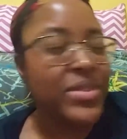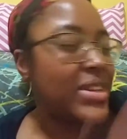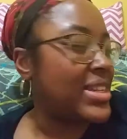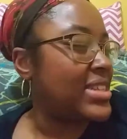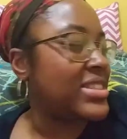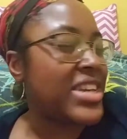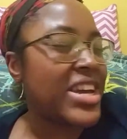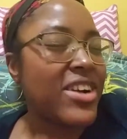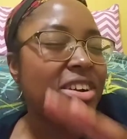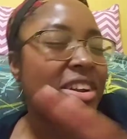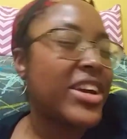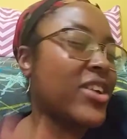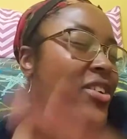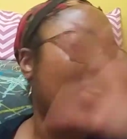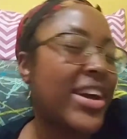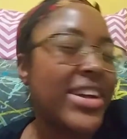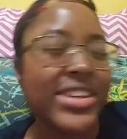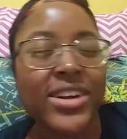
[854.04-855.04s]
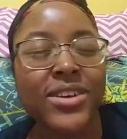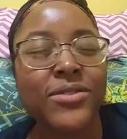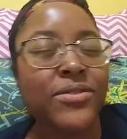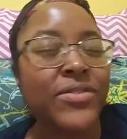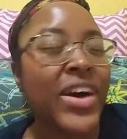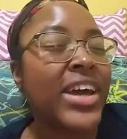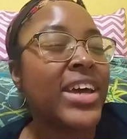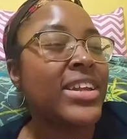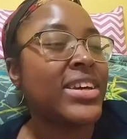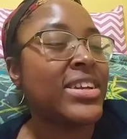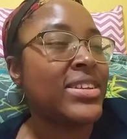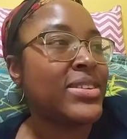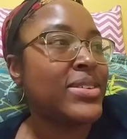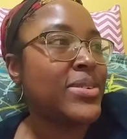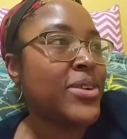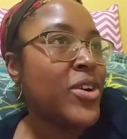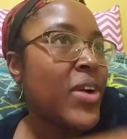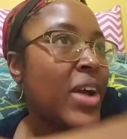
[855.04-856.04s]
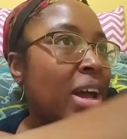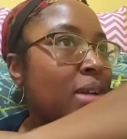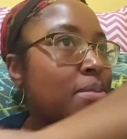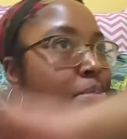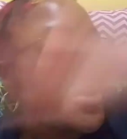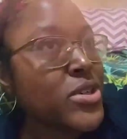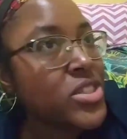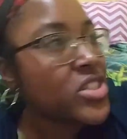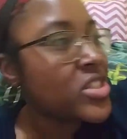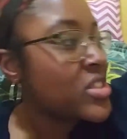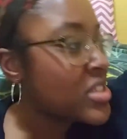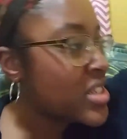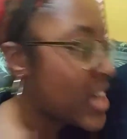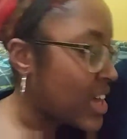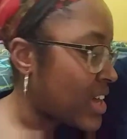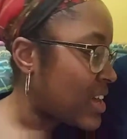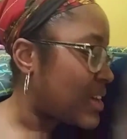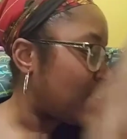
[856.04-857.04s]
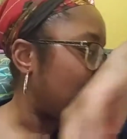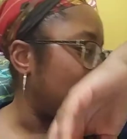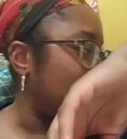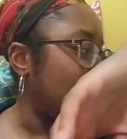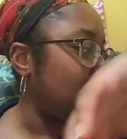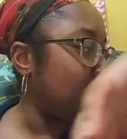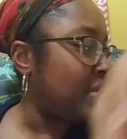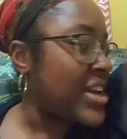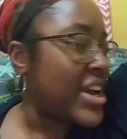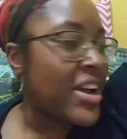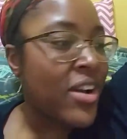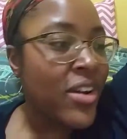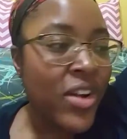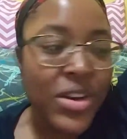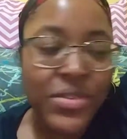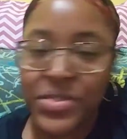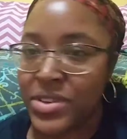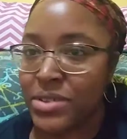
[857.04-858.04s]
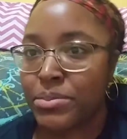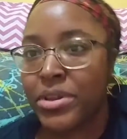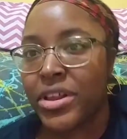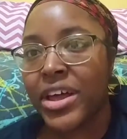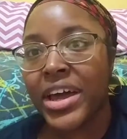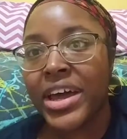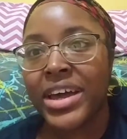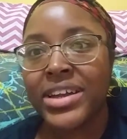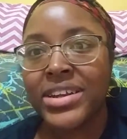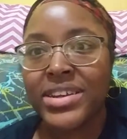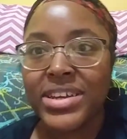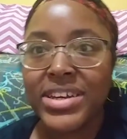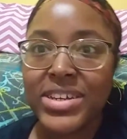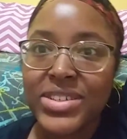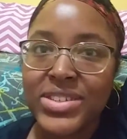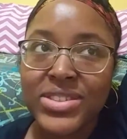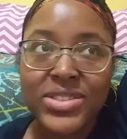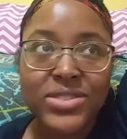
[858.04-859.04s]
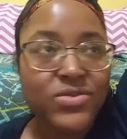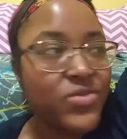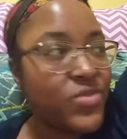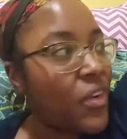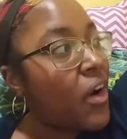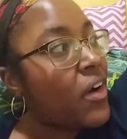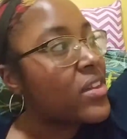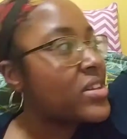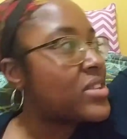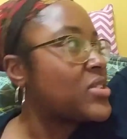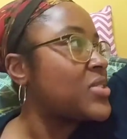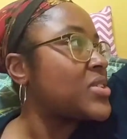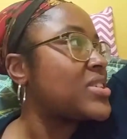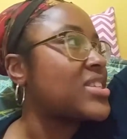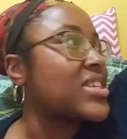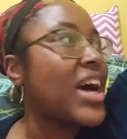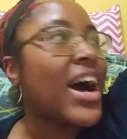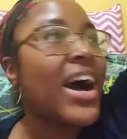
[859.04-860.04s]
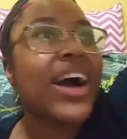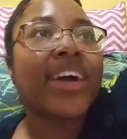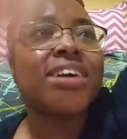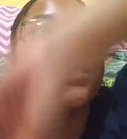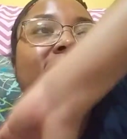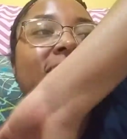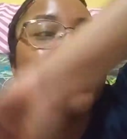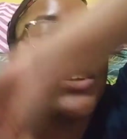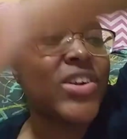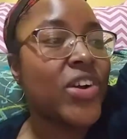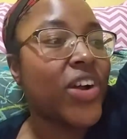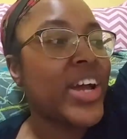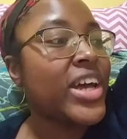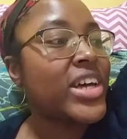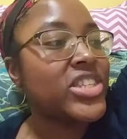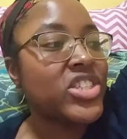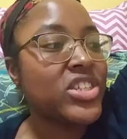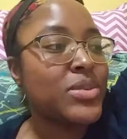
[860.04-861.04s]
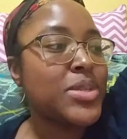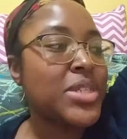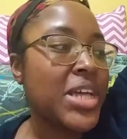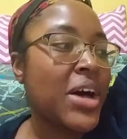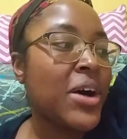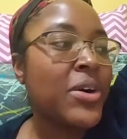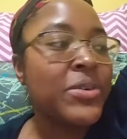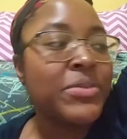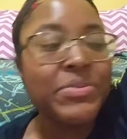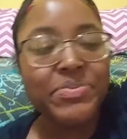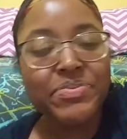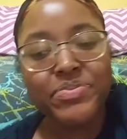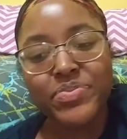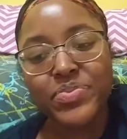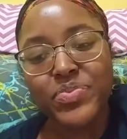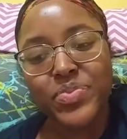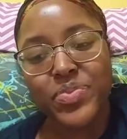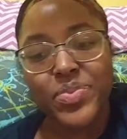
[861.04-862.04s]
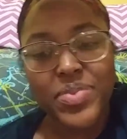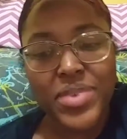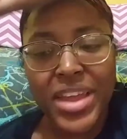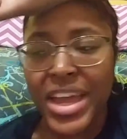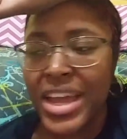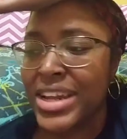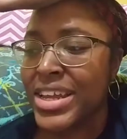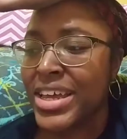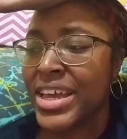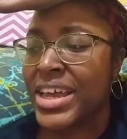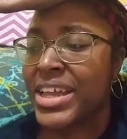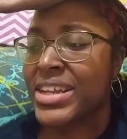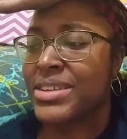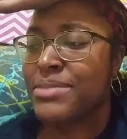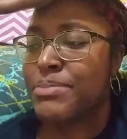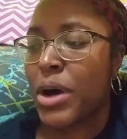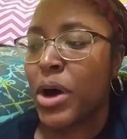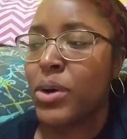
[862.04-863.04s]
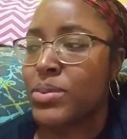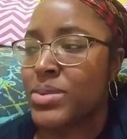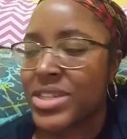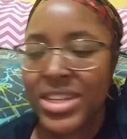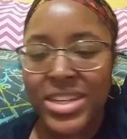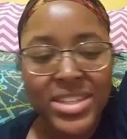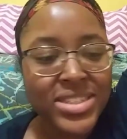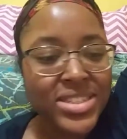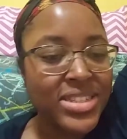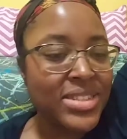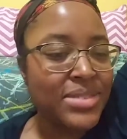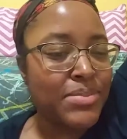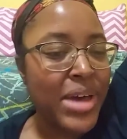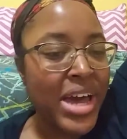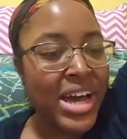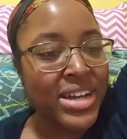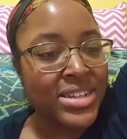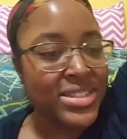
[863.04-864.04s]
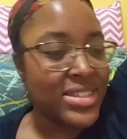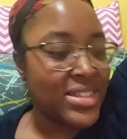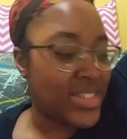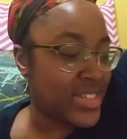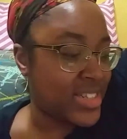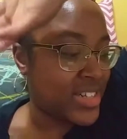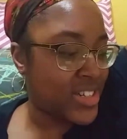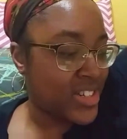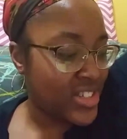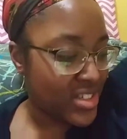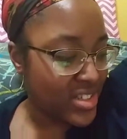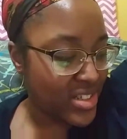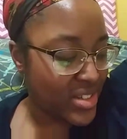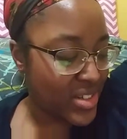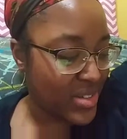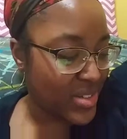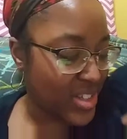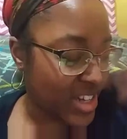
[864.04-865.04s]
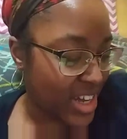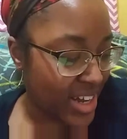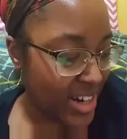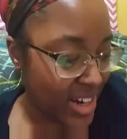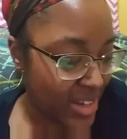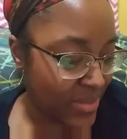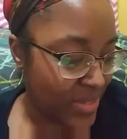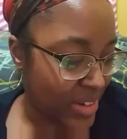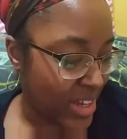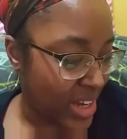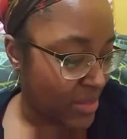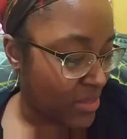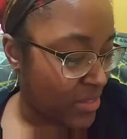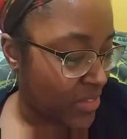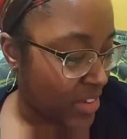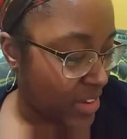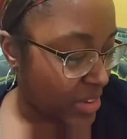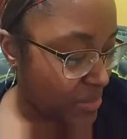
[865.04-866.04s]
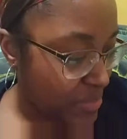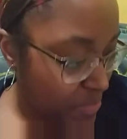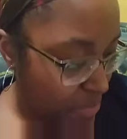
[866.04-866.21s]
Darren and Craig, they're fighting, and Craig pushes Darren off of the plane, and he's falling through the sky, and then Craig jumps out. And then Pope does and Bass does, and they're just, skydiving, having fun.